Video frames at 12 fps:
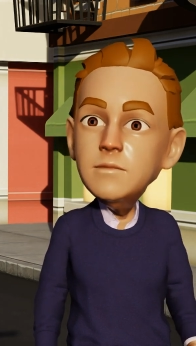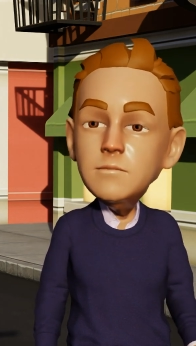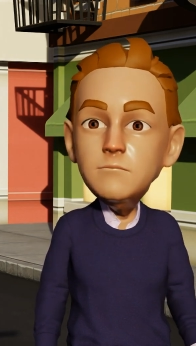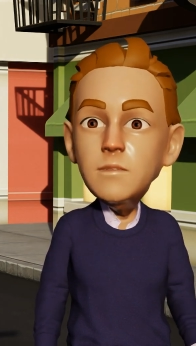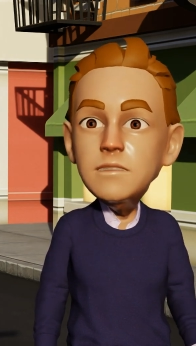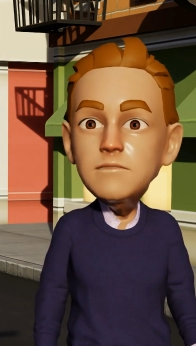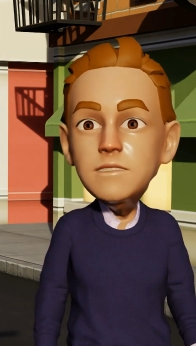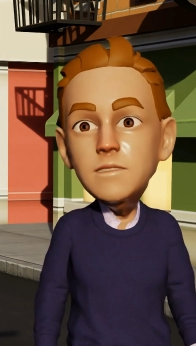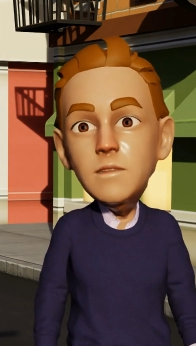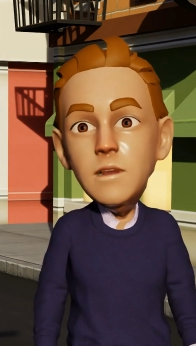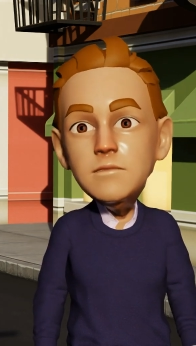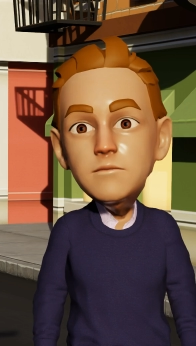The
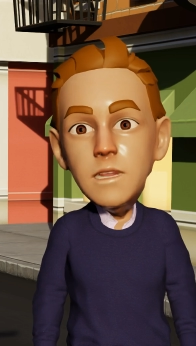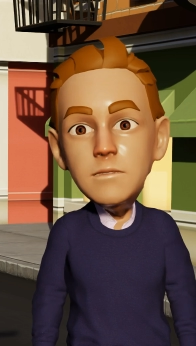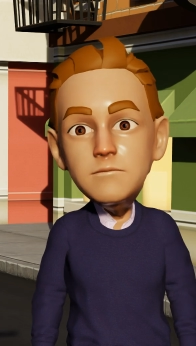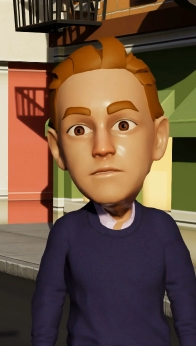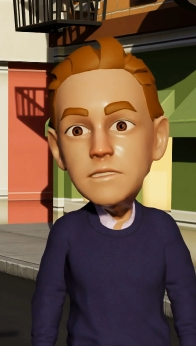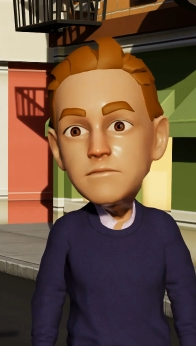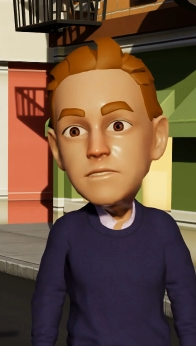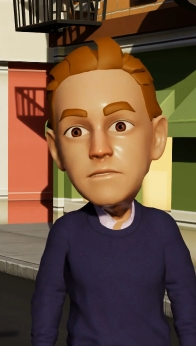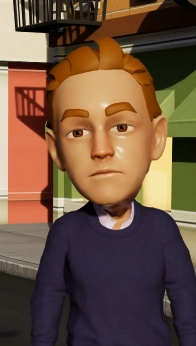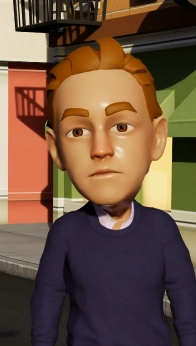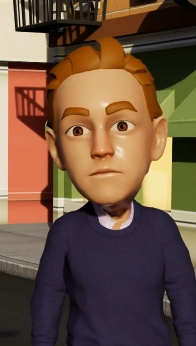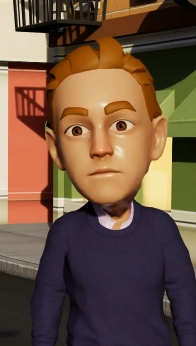complexity lies not just
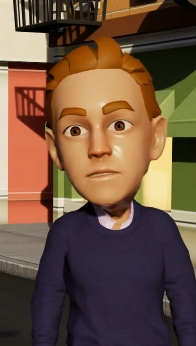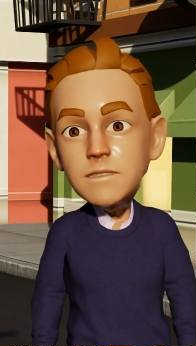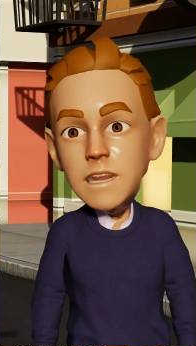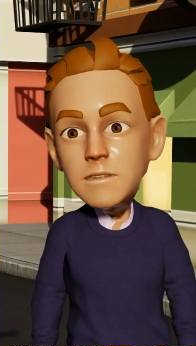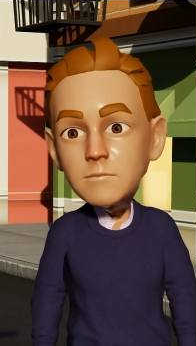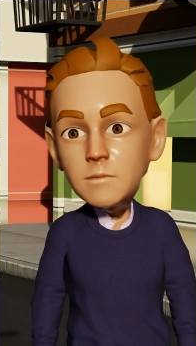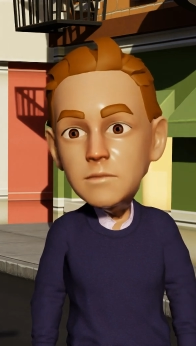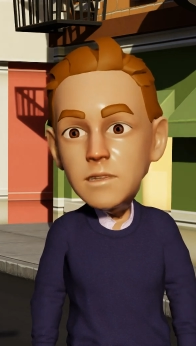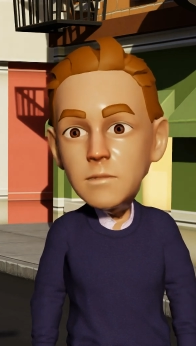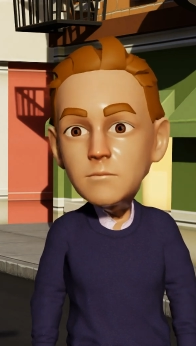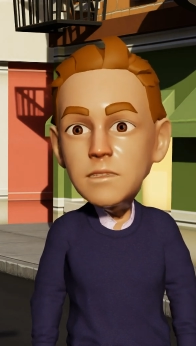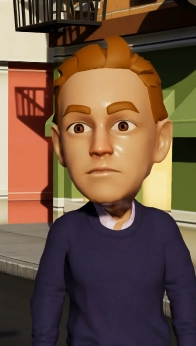in choosing adequate
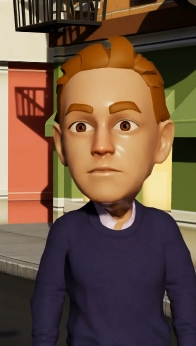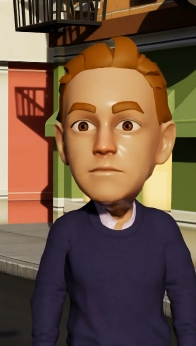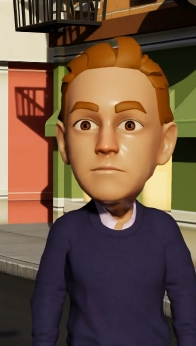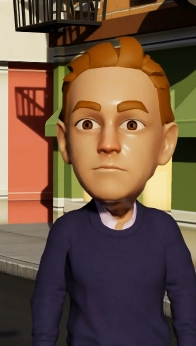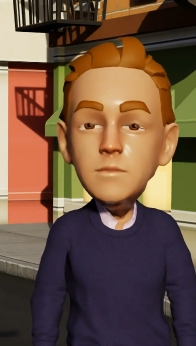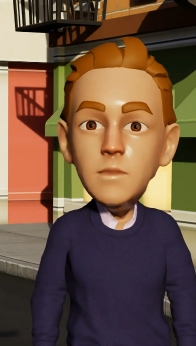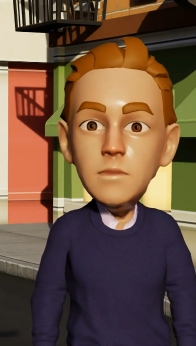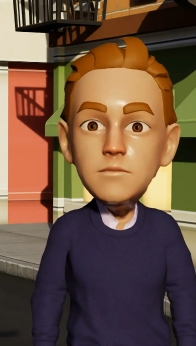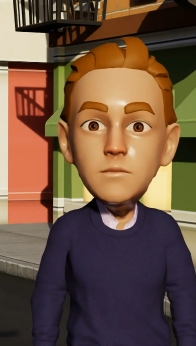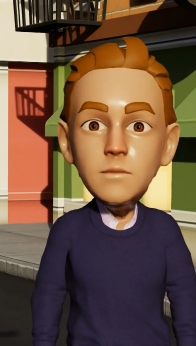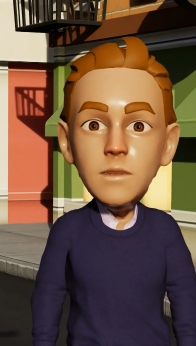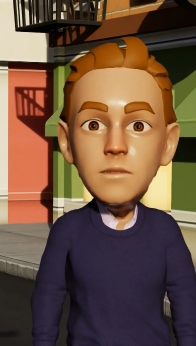coverage, but
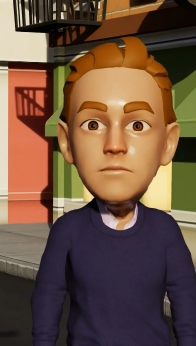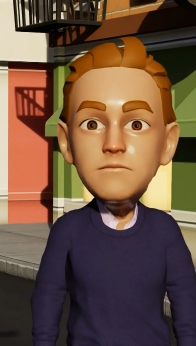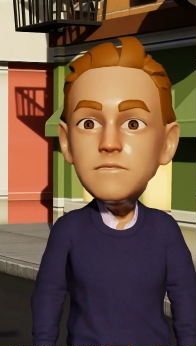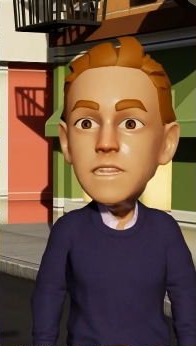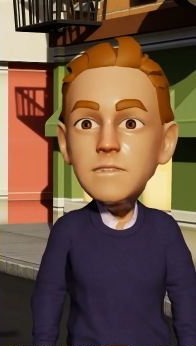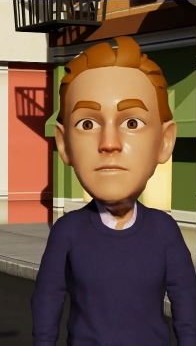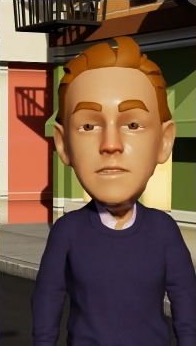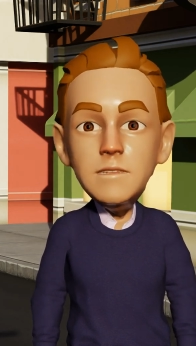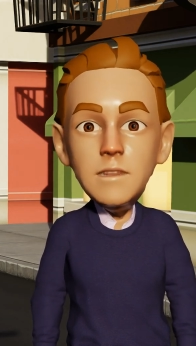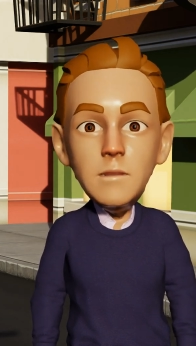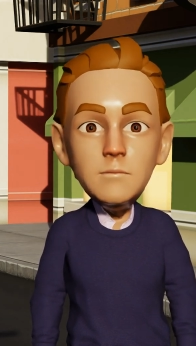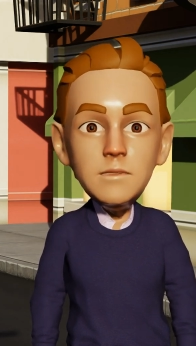also in
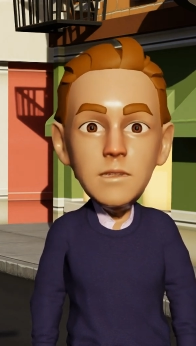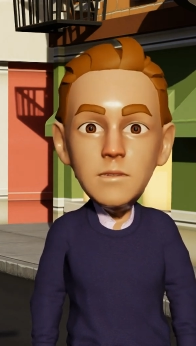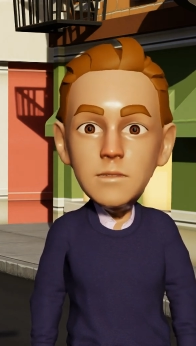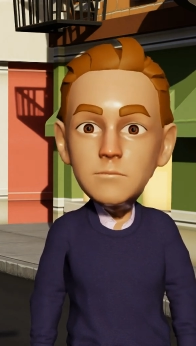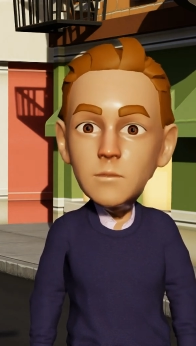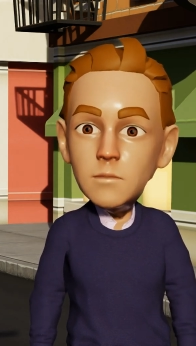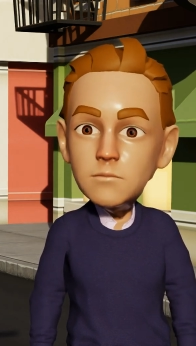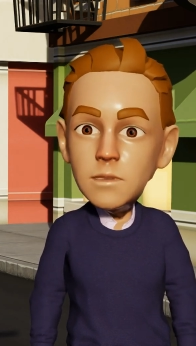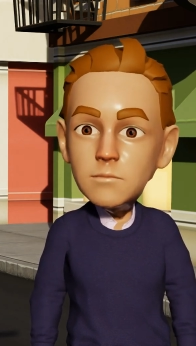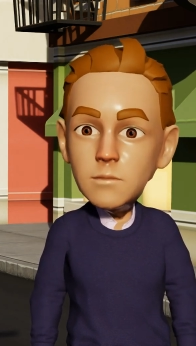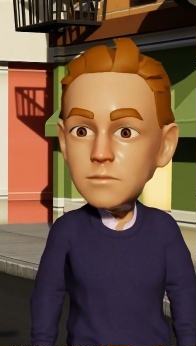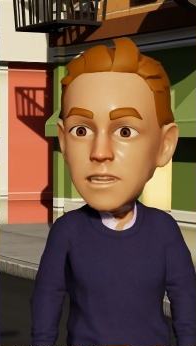understanding how variables
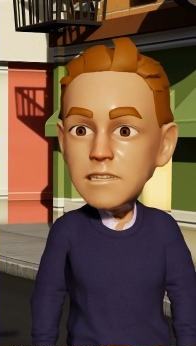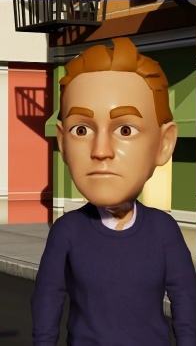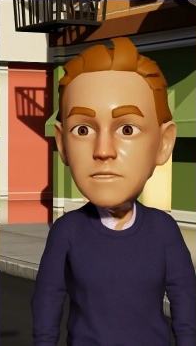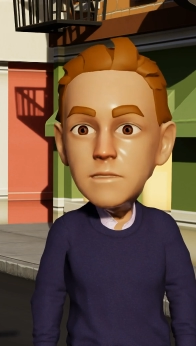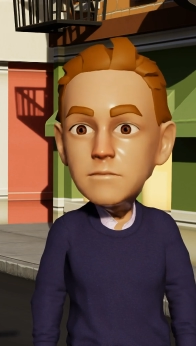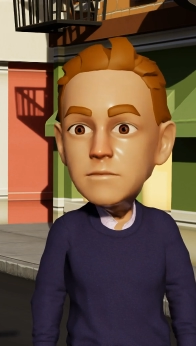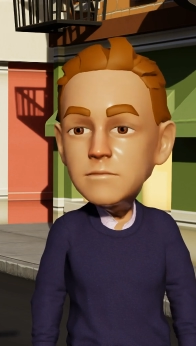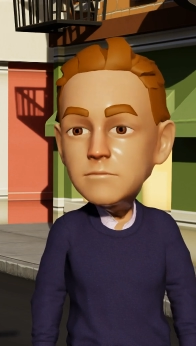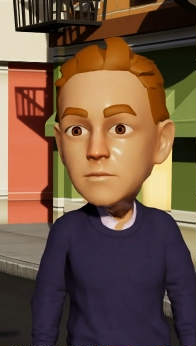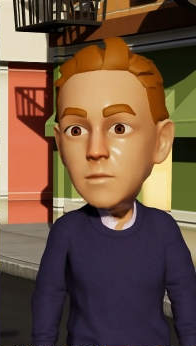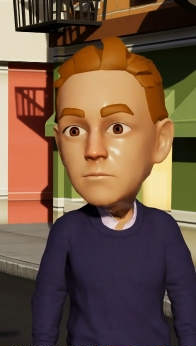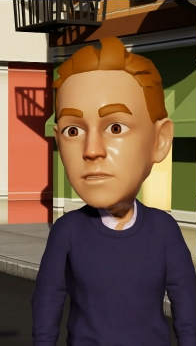like location,
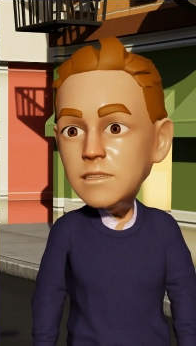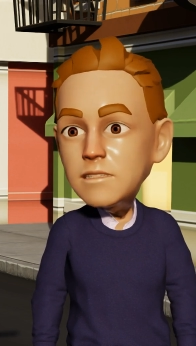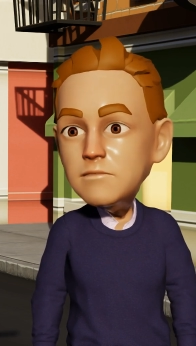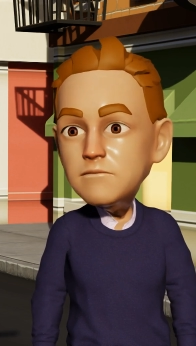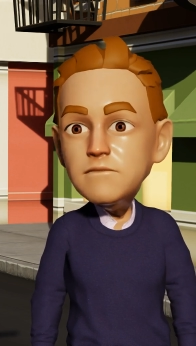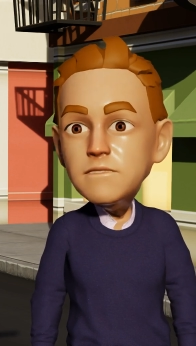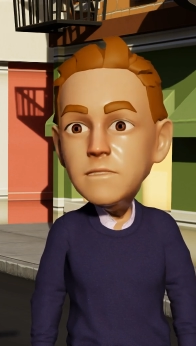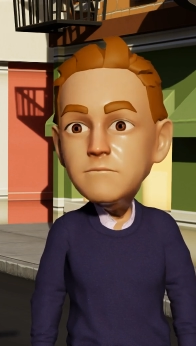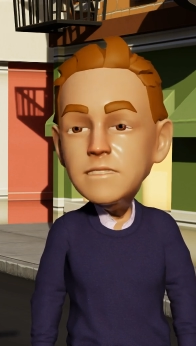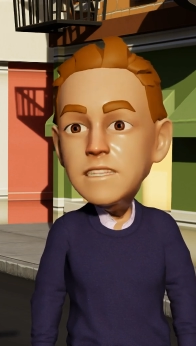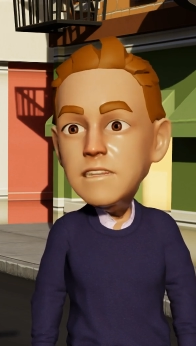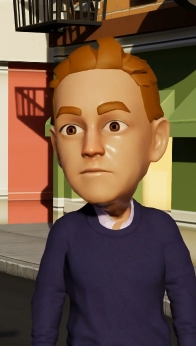building use,
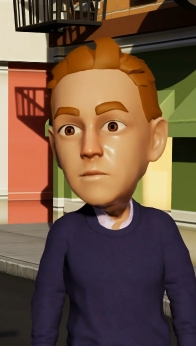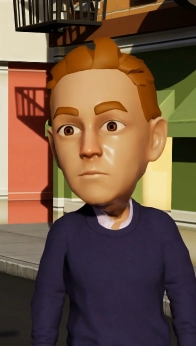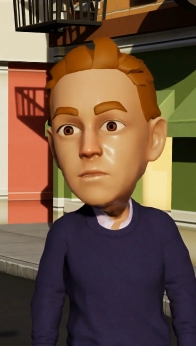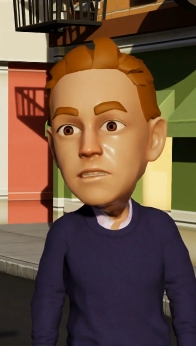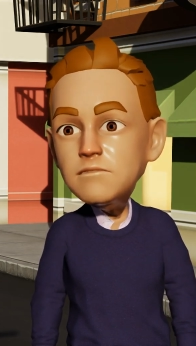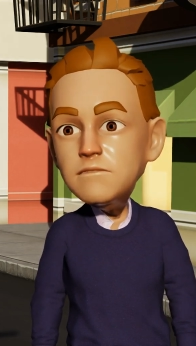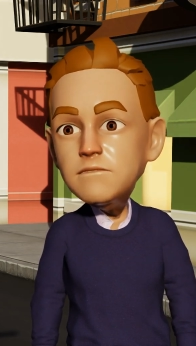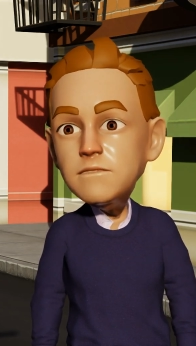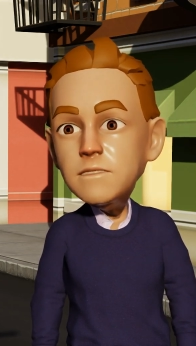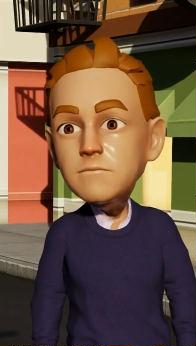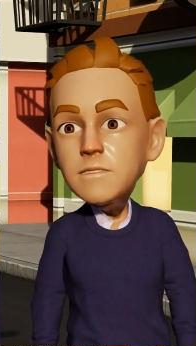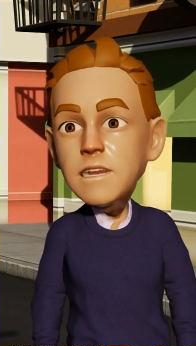and potential
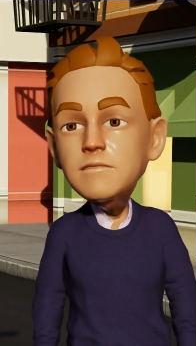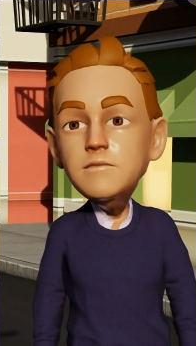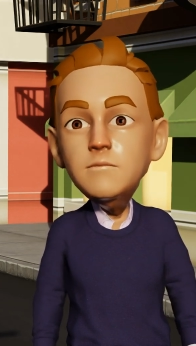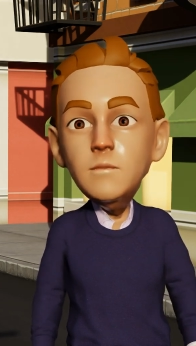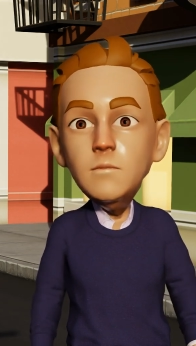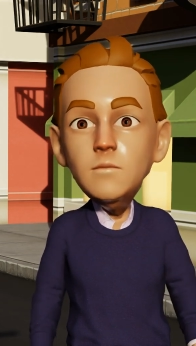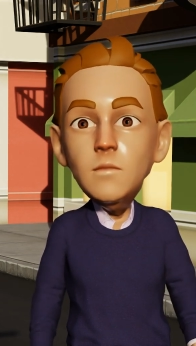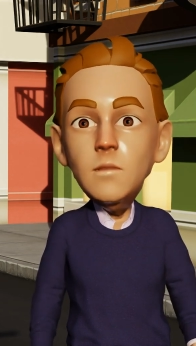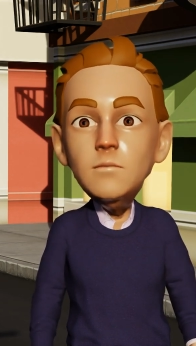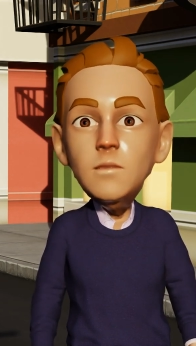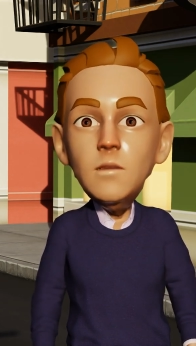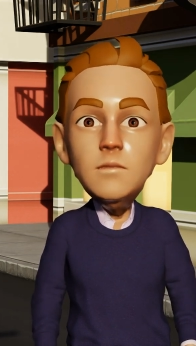risks impact your
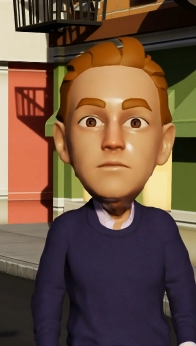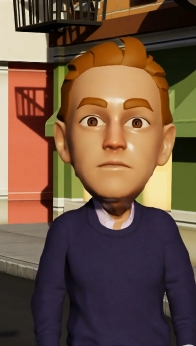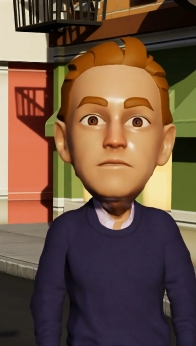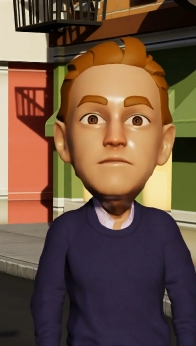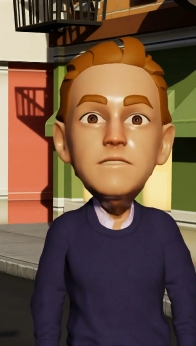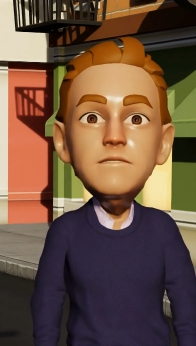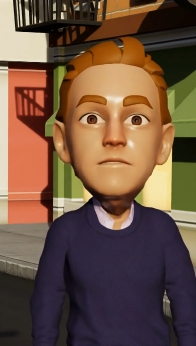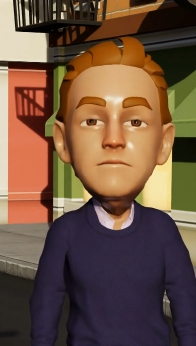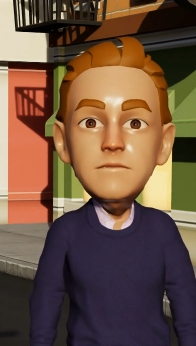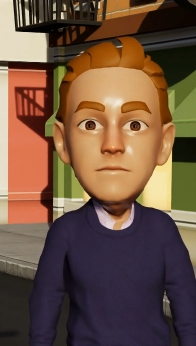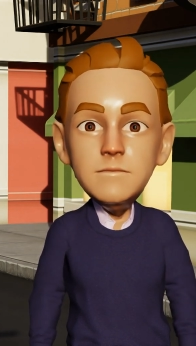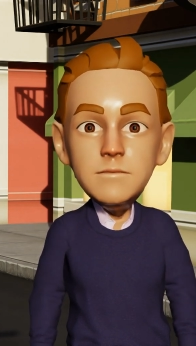overall policy
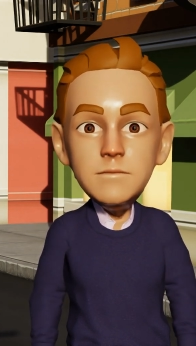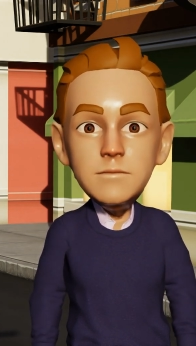decisions.